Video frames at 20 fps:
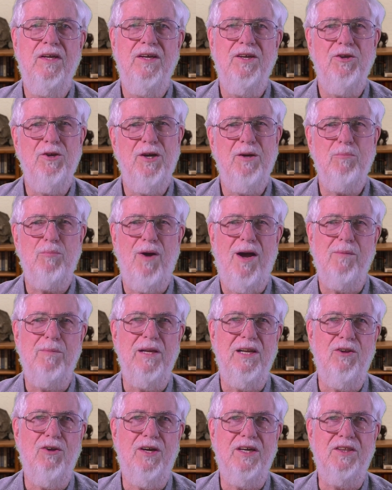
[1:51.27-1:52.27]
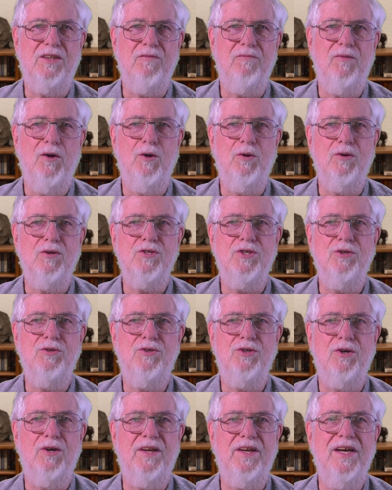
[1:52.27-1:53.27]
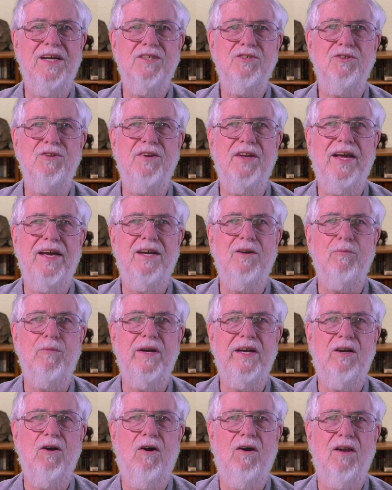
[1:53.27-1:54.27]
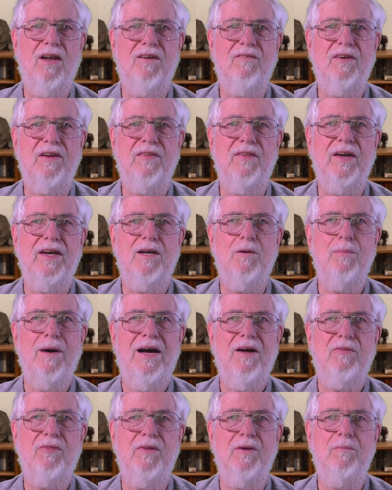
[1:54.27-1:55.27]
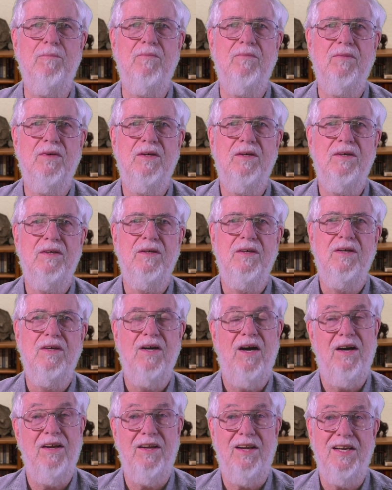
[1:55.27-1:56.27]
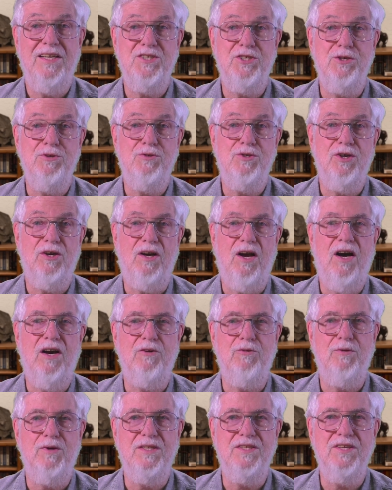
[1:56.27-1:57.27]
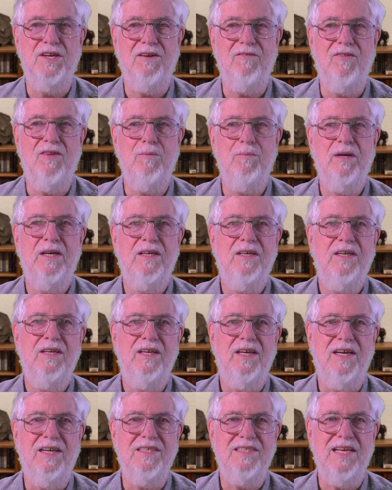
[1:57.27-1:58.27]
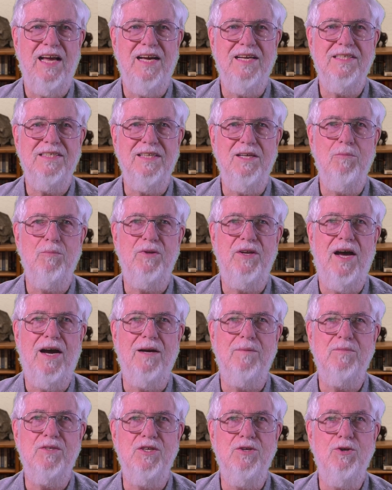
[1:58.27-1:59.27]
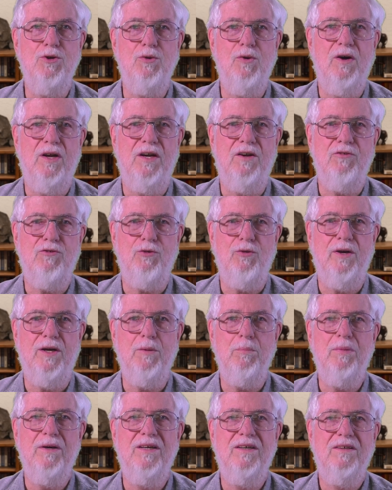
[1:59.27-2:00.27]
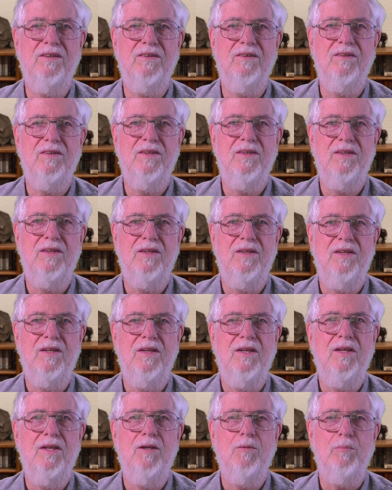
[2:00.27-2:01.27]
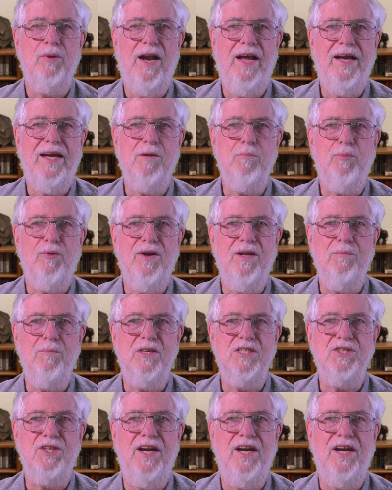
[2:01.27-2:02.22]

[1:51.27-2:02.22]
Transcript: You can probably look at the photos you took yesterday and recall everything about them. Unless you took hundreds of them, as I sometimes do on a trip. But I can pretty much